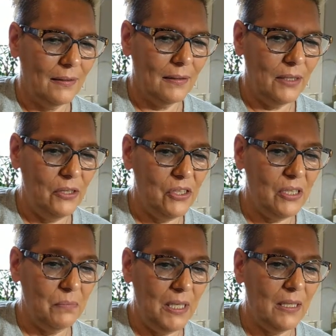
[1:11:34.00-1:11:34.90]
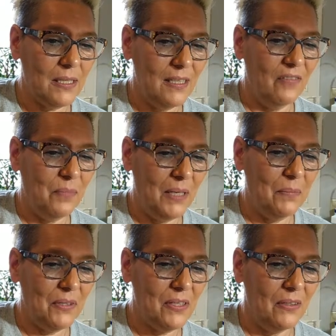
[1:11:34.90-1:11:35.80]
You should make stuffed
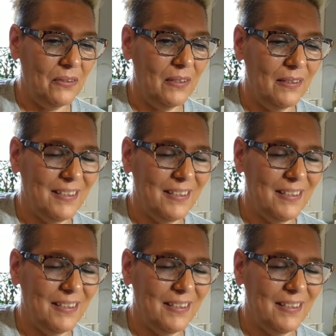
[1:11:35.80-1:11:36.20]
peppers though, us